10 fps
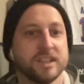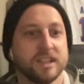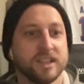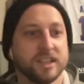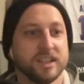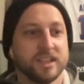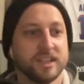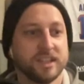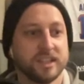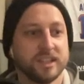
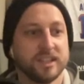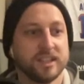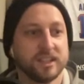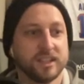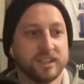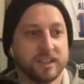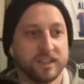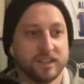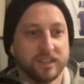Nobody speaks.